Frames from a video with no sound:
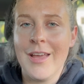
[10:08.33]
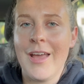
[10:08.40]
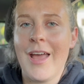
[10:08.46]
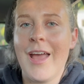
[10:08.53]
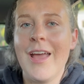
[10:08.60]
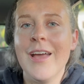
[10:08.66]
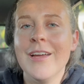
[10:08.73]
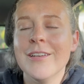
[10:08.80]

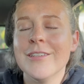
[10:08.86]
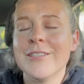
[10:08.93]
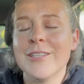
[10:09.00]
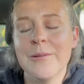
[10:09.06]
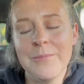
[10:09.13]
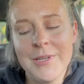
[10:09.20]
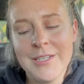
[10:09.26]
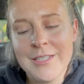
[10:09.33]
and
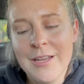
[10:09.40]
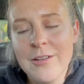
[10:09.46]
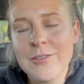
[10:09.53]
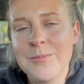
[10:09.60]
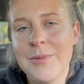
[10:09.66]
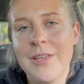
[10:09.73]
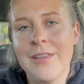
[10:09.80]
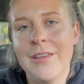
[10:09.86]
something tells
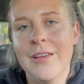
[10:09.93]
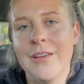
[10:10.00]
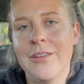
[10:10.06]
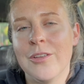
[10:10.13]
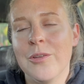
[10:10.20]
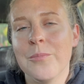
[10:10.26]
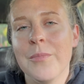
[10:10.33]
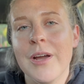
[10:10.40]
me
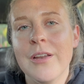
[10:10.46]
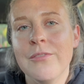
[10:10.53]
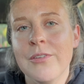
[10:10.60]
you might have